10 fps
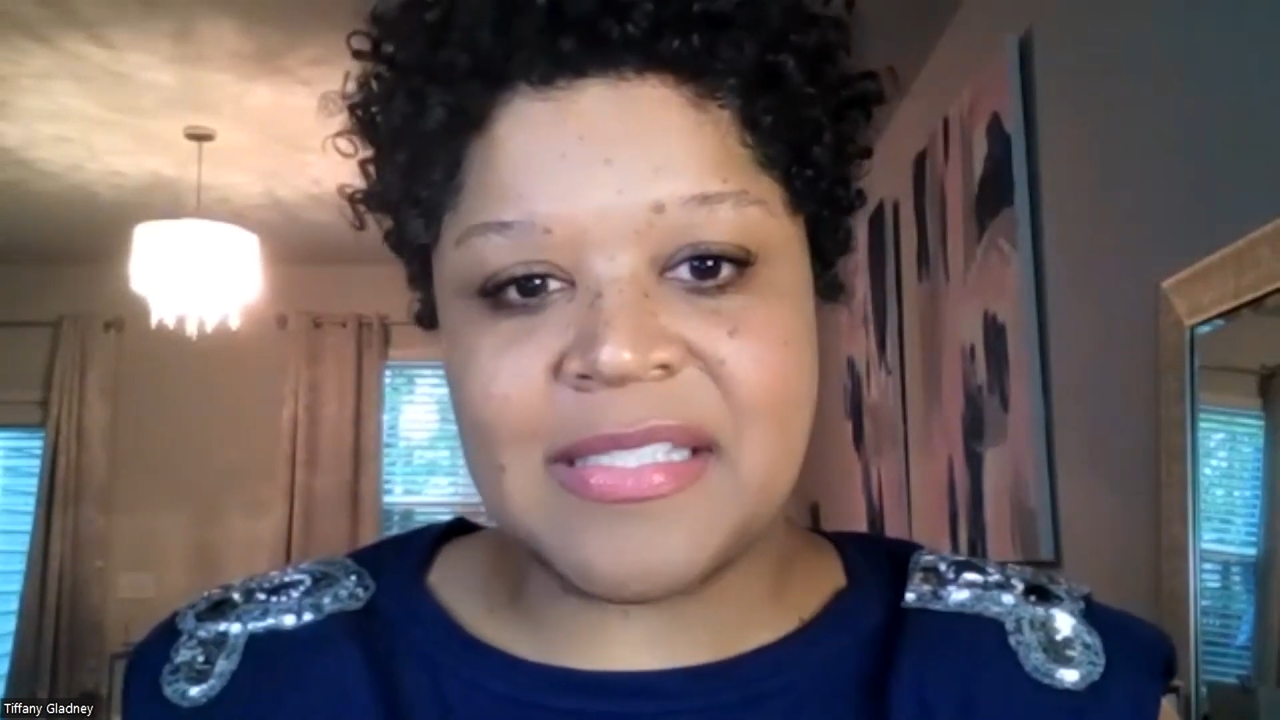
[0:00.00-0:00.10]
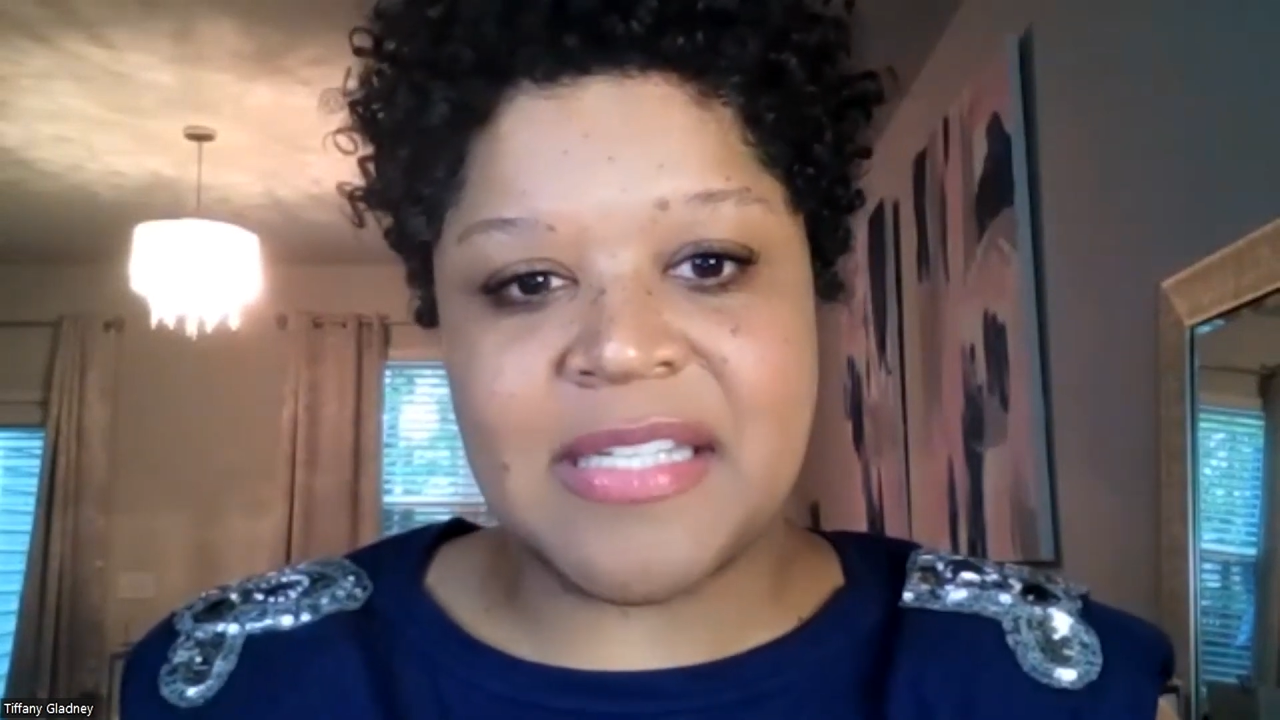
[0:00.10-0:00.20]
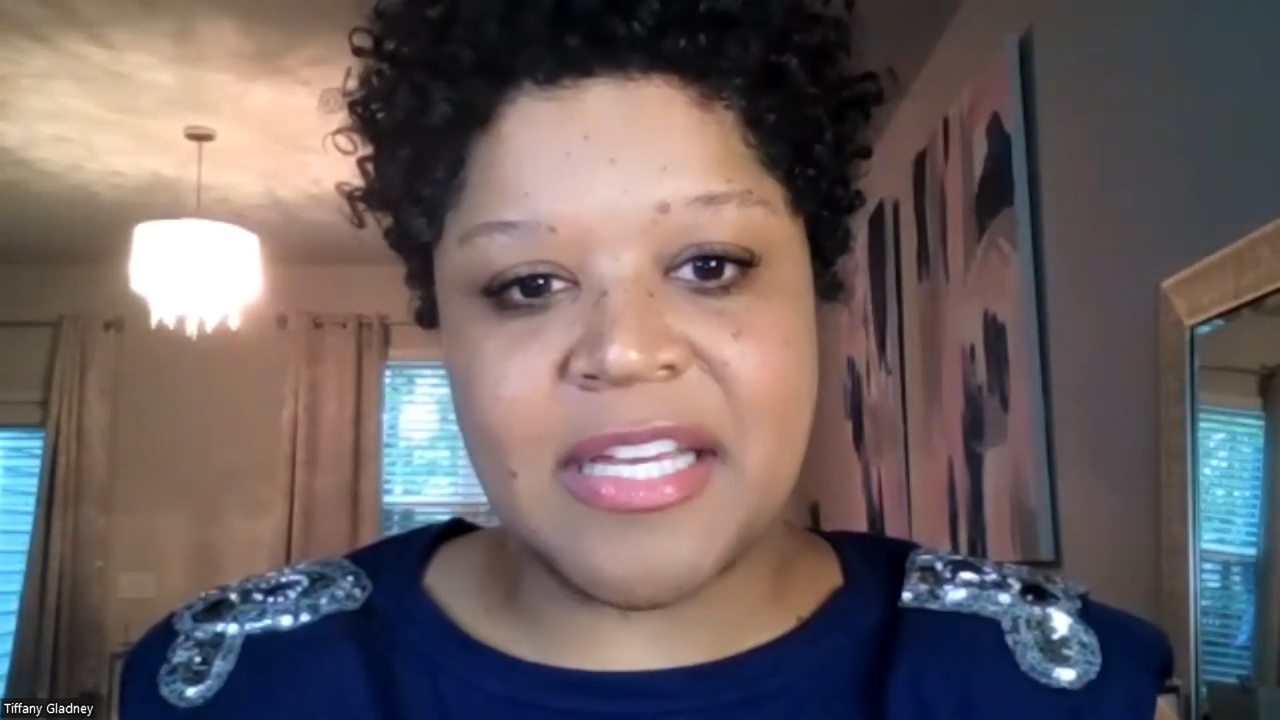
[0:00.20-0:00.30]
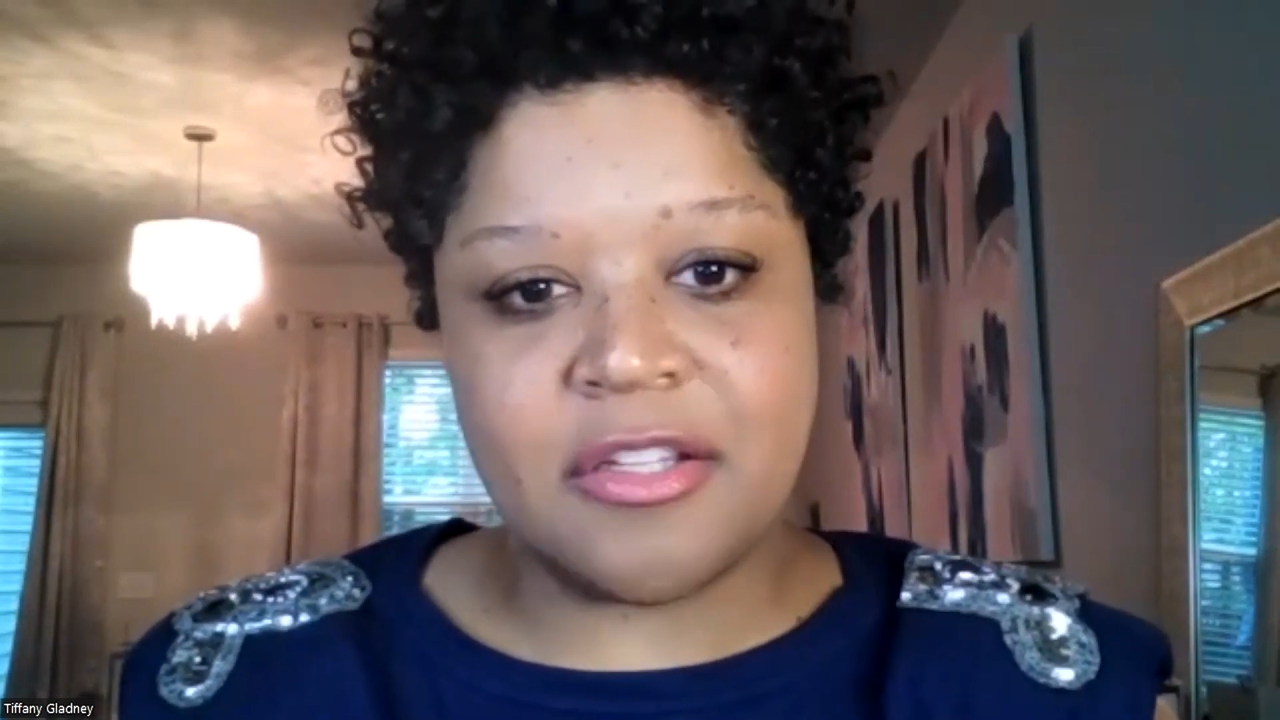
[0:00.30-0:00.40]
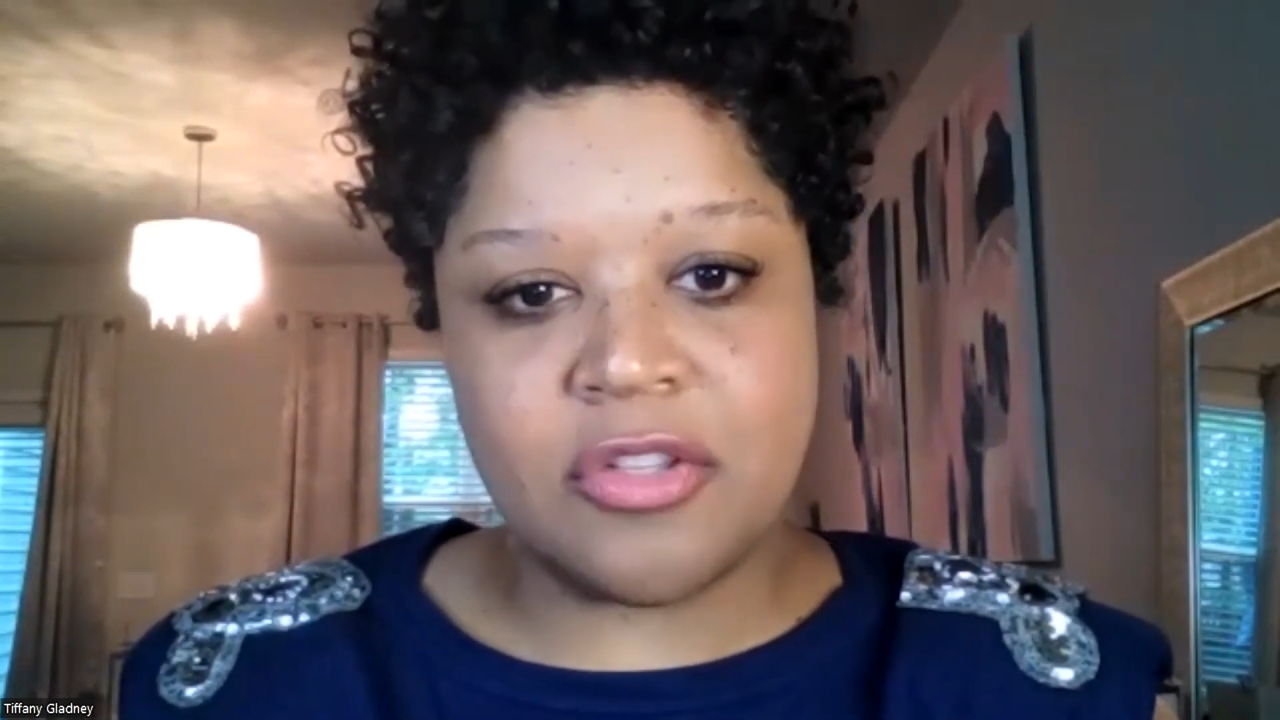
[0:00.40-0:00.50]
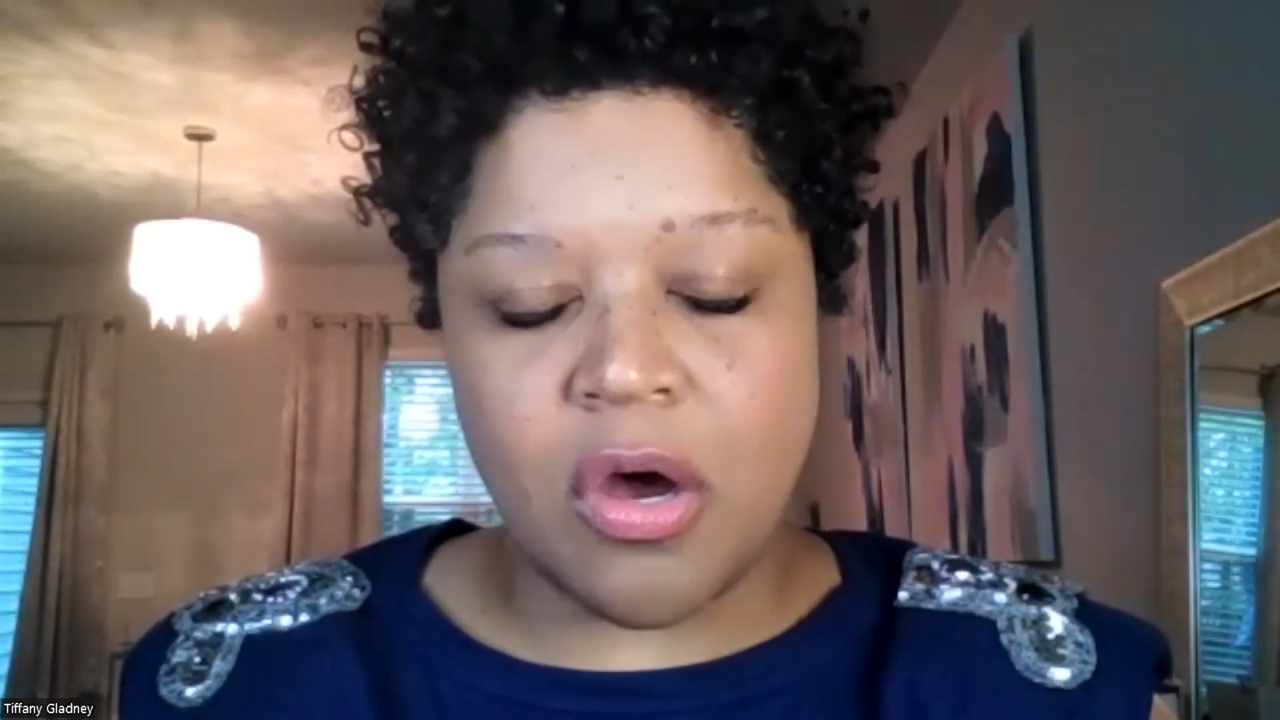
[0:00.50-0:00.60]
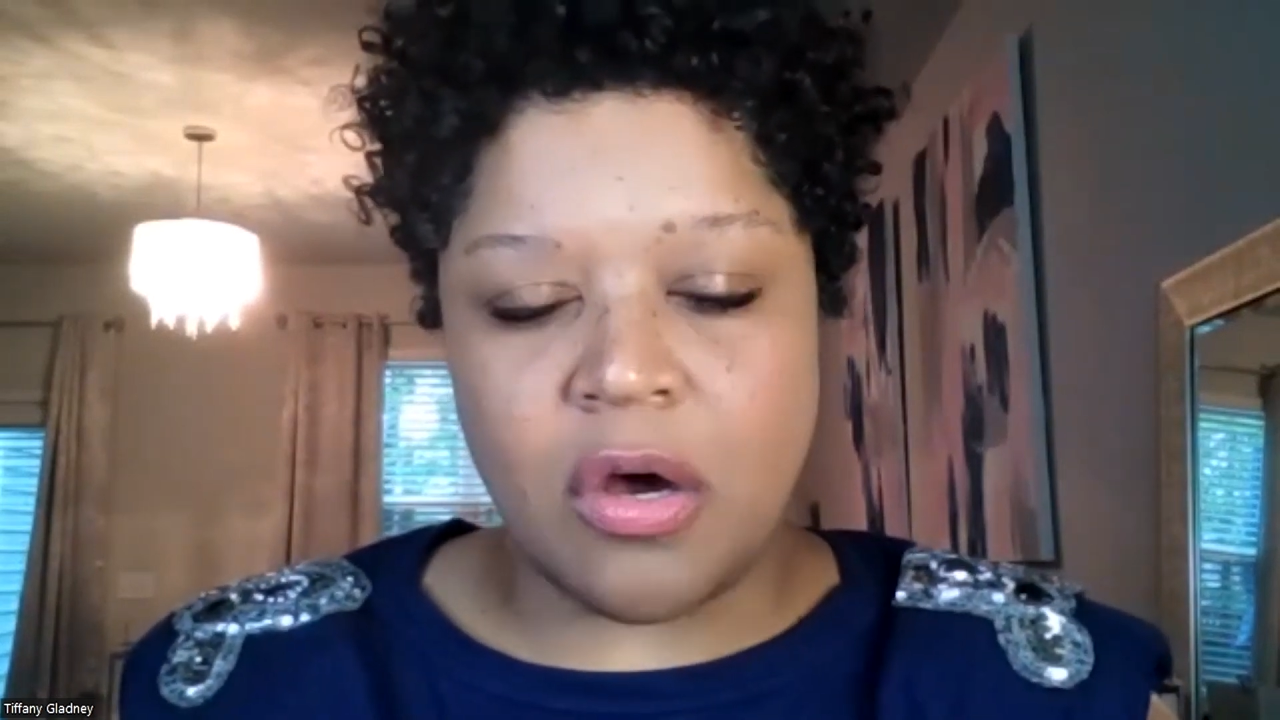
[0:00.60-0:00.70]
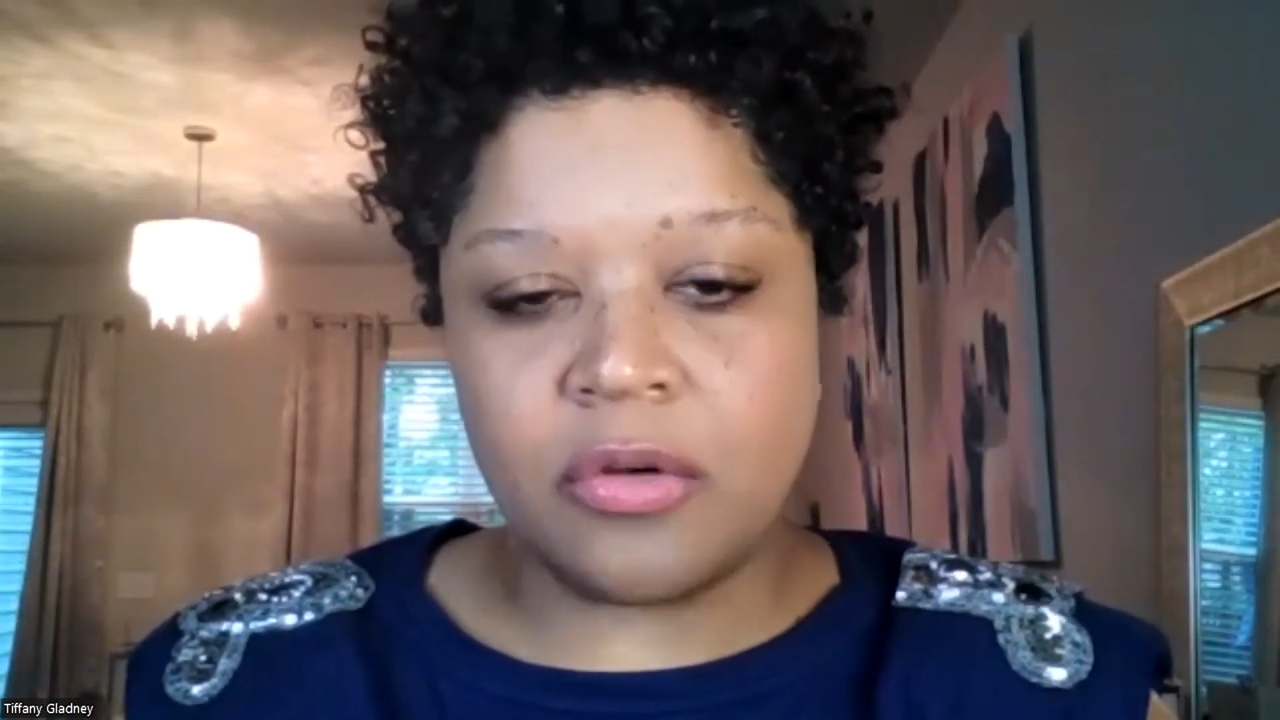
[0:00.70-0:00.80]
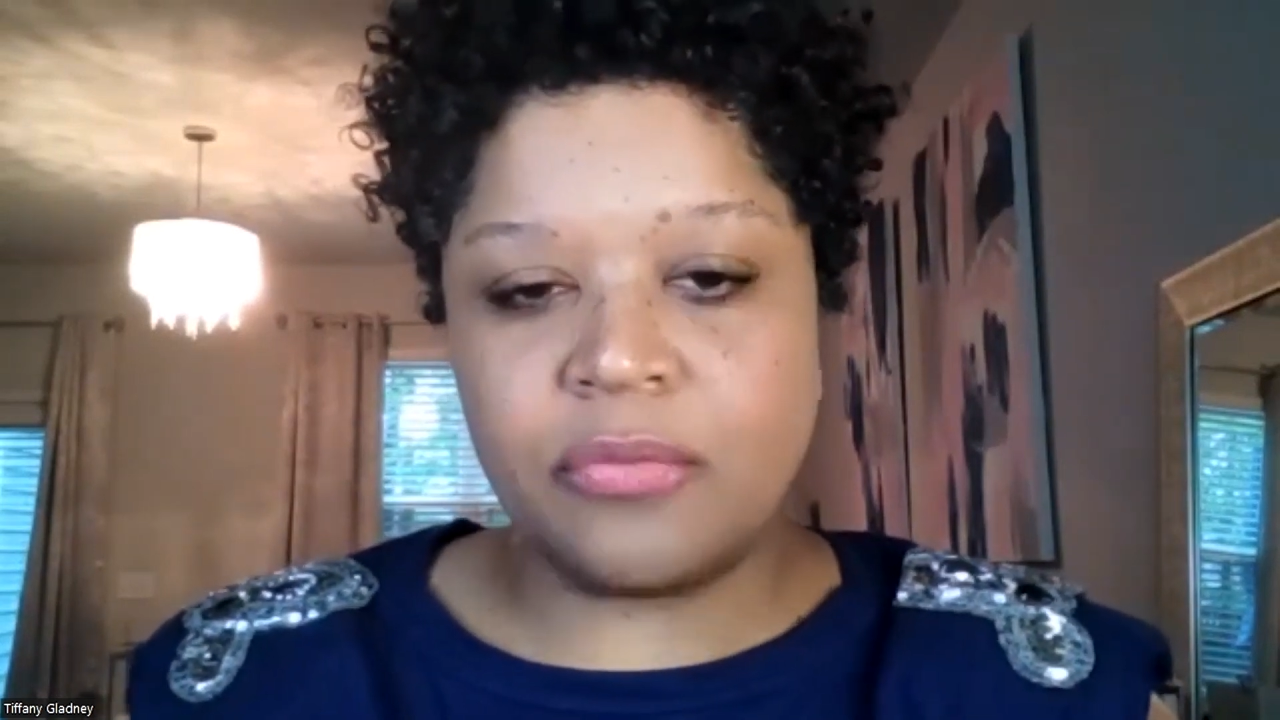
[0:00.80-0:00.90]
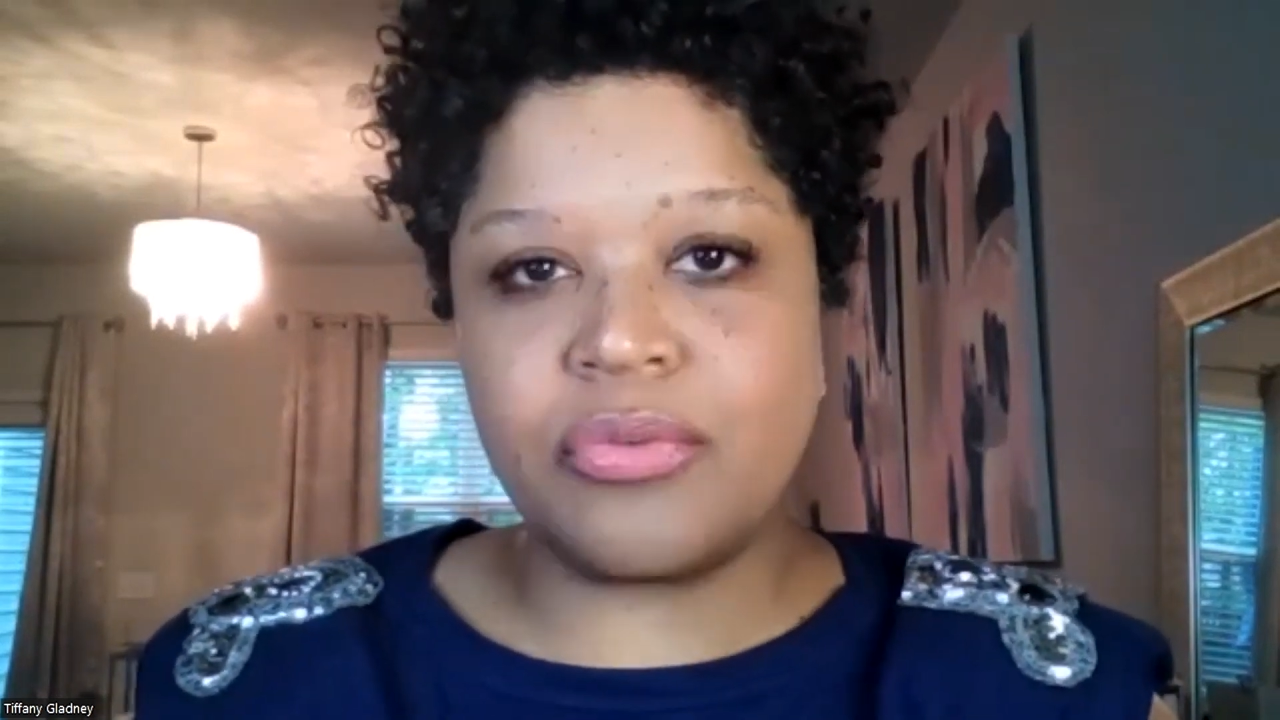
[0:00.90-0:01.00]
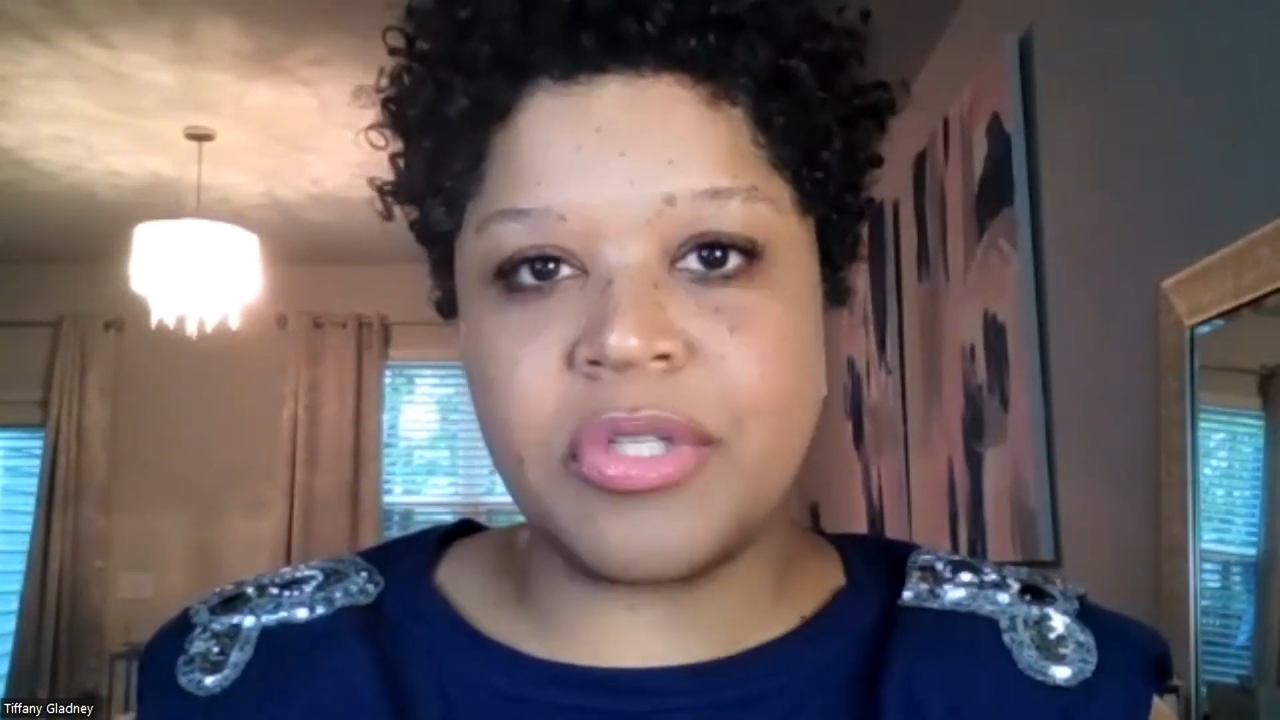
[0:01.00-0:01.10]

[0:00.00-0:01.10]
state law